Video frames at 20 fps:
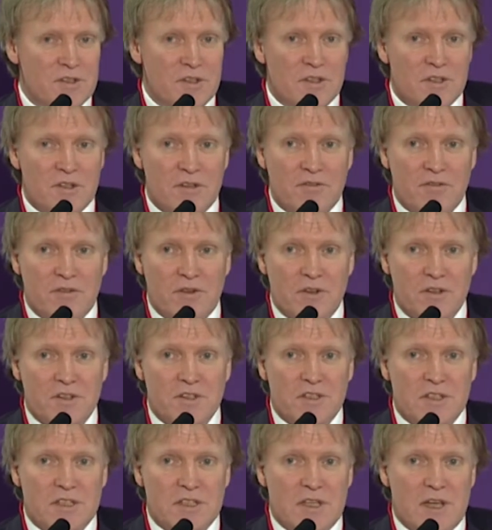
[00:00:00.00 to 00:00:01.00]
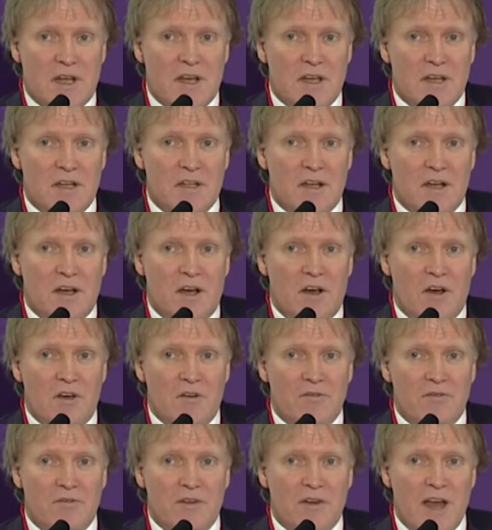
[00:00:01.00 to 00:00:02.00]
and the first sign
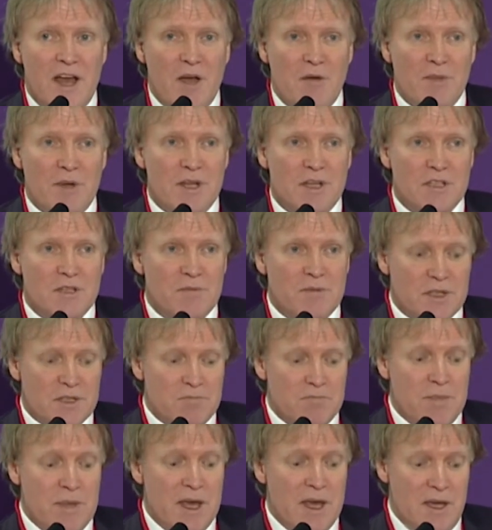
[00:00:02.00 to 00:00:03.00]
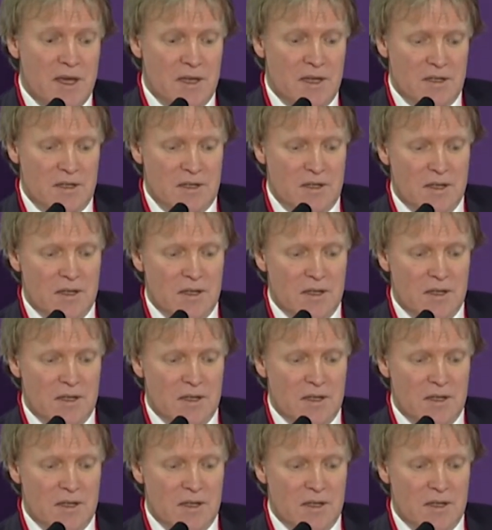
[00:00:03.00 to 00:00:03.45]
of embolism is pain,